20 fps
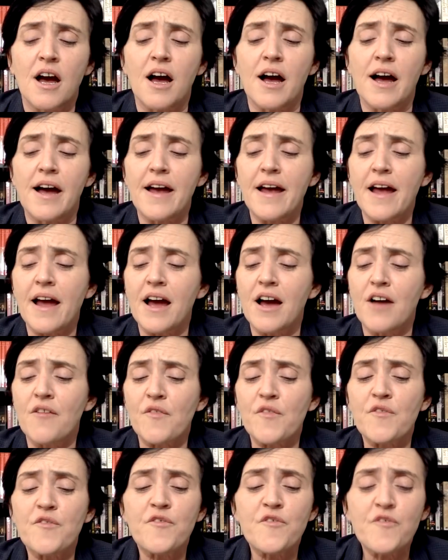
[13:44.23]
I
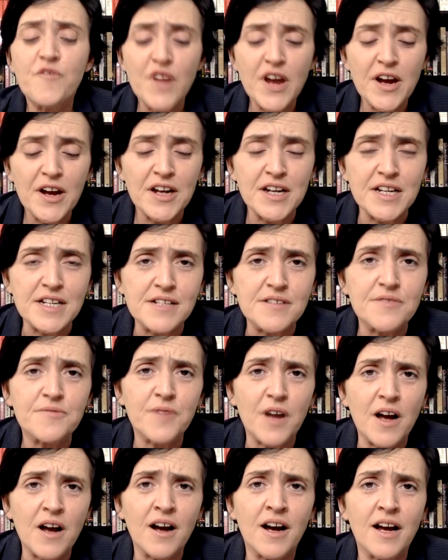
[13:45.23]
have fairly
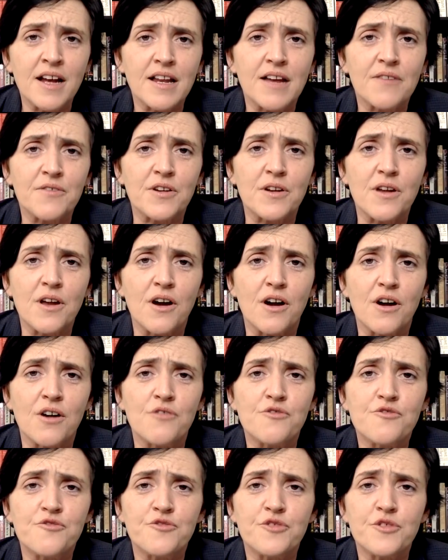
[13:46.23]
high level
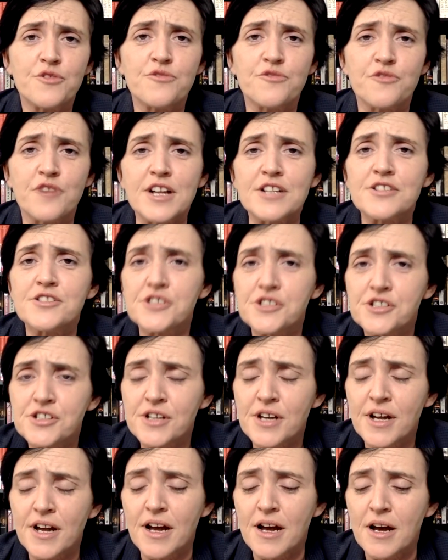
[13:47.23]
of
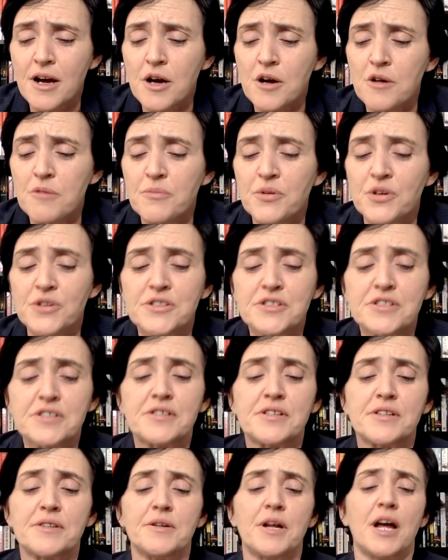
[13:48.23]
French,
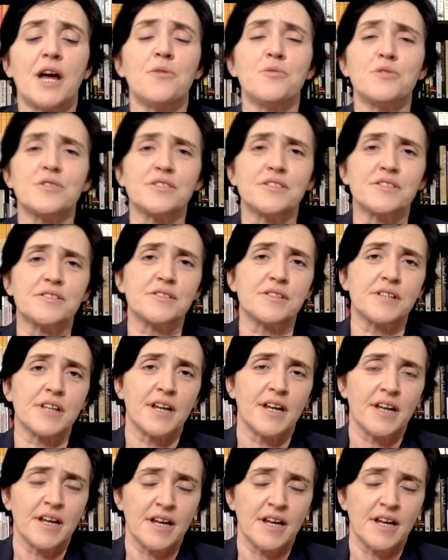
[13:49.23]
but I wouldn't